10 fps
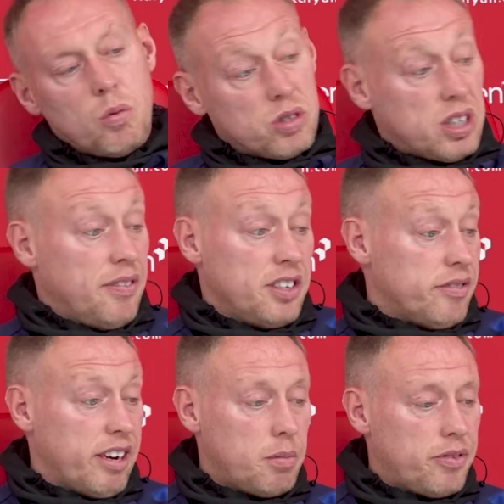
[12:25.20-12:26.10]
we'll see if he's
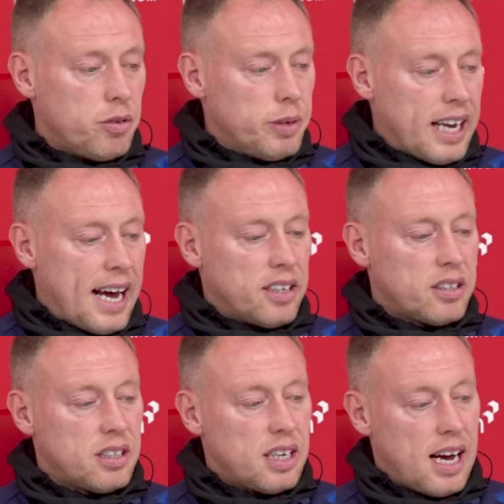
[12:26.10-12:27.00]
available for the
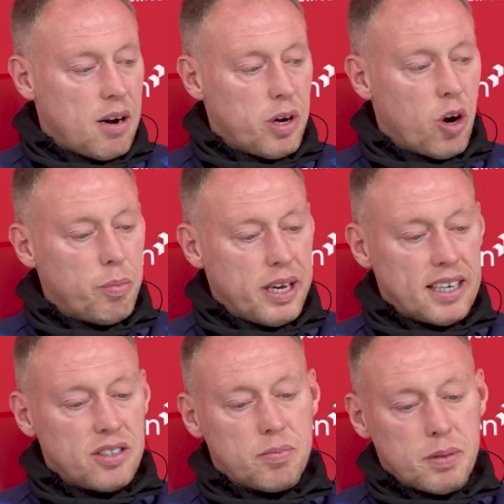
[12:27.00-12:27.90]
weekend. Uh, we hope he
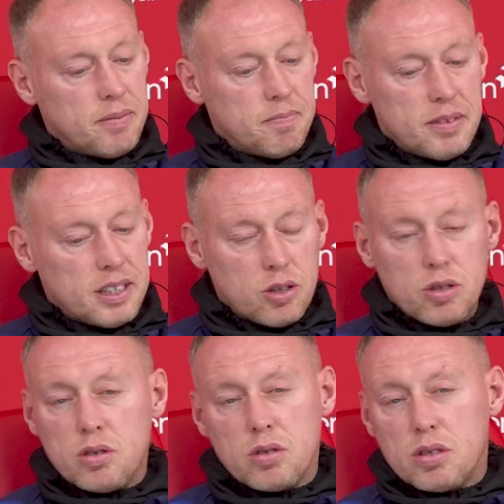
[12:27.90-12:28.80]
is, but it
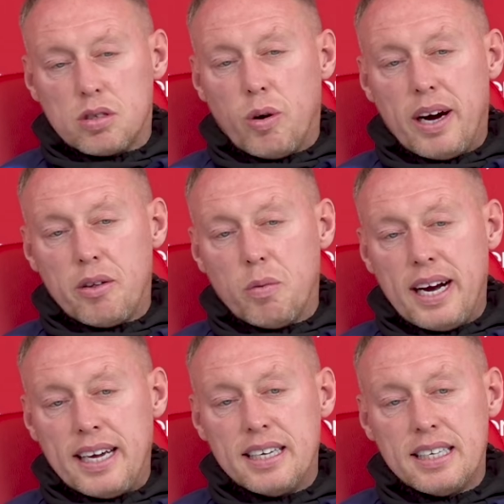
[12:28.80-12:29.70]
could could go either
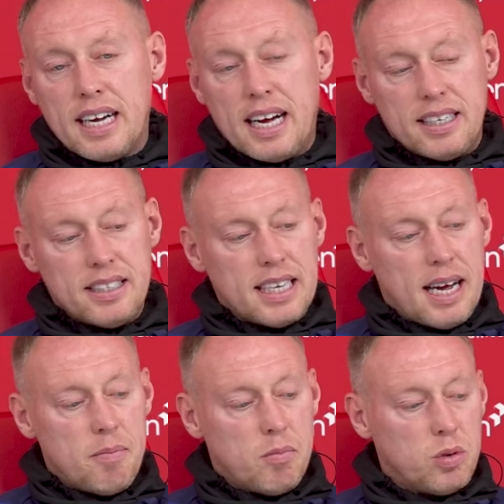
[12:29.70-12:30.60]
way, and
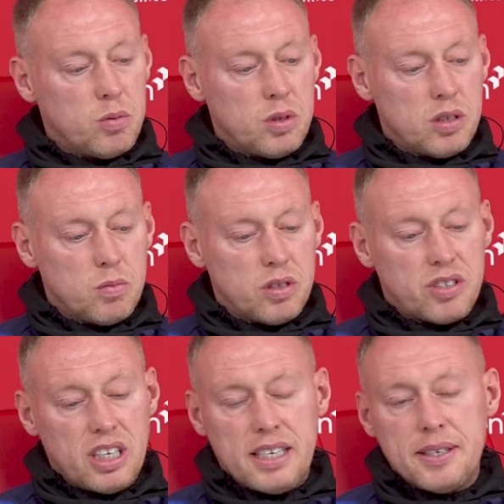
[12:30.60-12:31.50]
um, we'll, we'll we'll
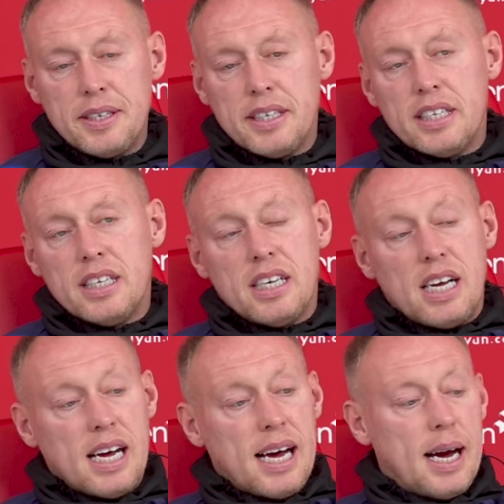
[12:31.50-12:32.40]
see.
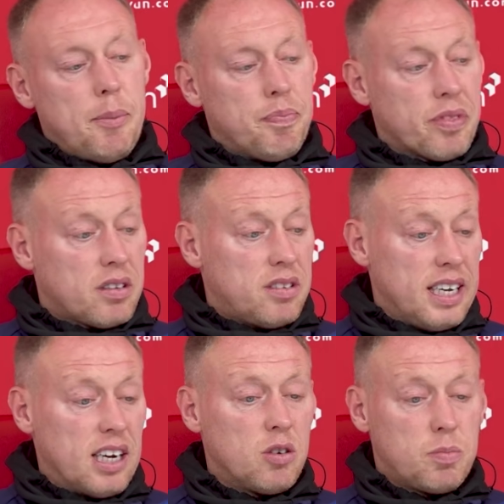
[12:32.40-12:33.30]
Um,
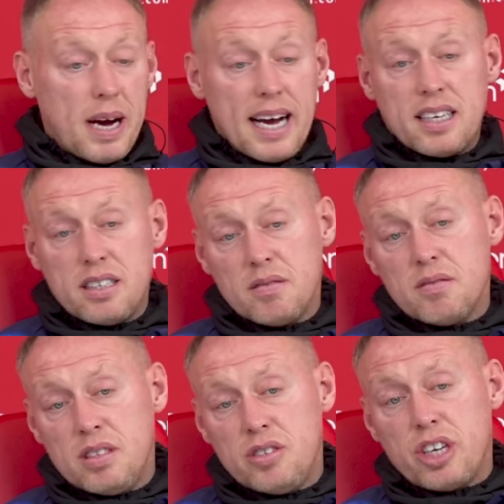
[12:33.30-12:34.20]
Danilo's back
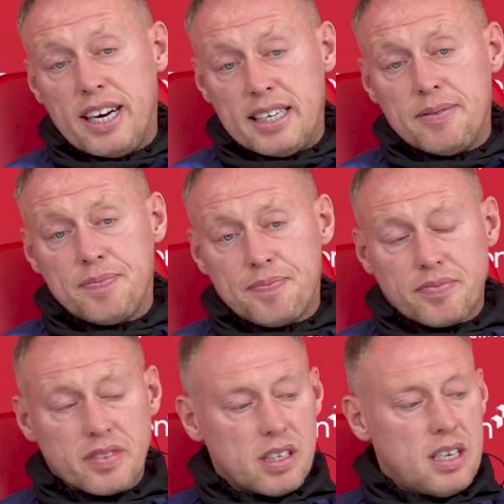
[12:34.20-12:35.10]
in training.
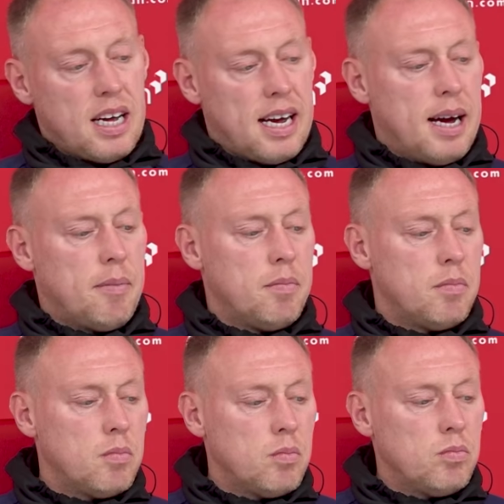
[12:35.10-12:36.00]

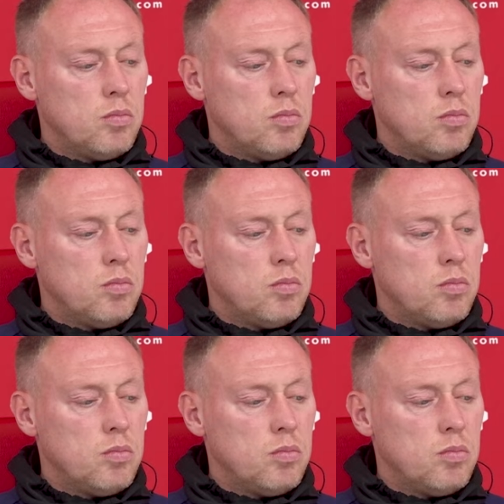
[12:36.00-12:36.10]
Um,